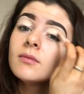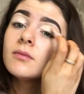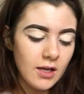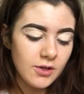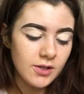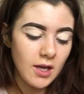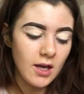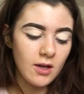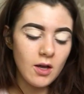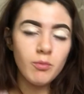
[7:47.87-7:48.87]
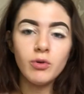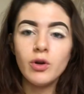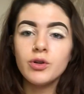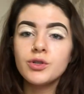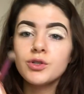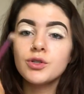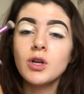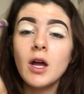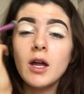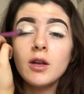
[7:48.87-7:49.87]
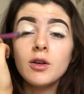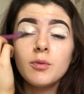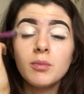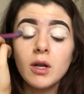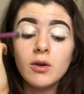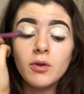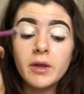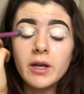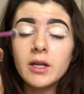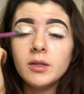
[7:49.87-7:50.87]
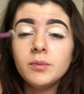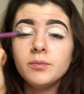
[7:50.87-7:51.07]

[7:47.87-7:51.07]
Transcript: I just get a brush and blend all that in.